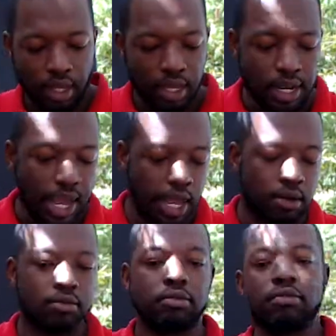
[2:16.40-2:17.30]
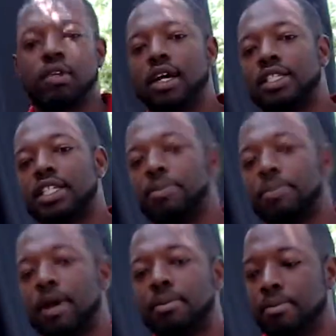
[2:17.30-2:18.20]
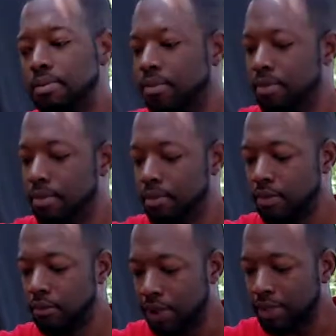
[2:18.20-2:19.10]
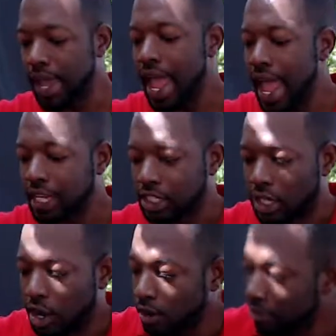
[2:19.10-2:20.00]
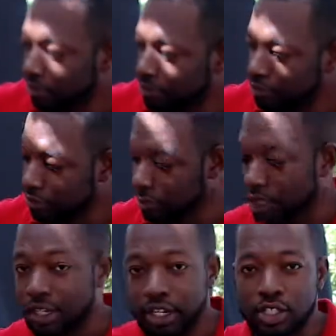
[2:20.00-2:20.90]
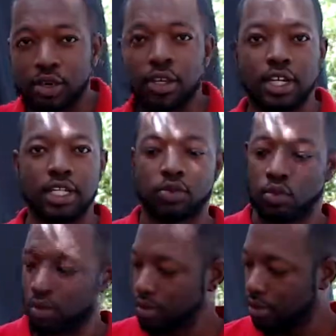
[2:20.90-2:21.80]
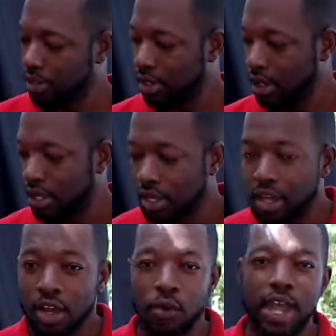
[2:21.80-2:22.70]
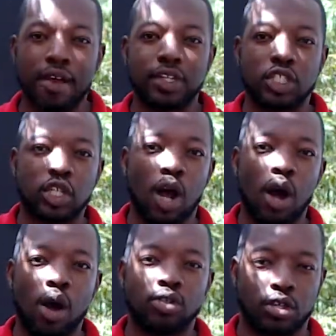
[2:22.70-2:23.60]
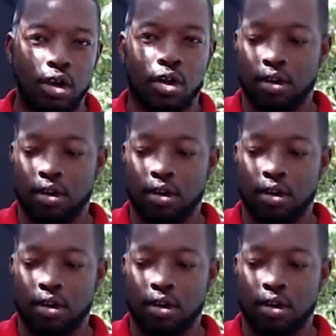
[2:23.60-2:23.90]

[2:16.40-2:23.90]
Now, a step up from the hacksaw, let's go to this one. We have the Sawzall.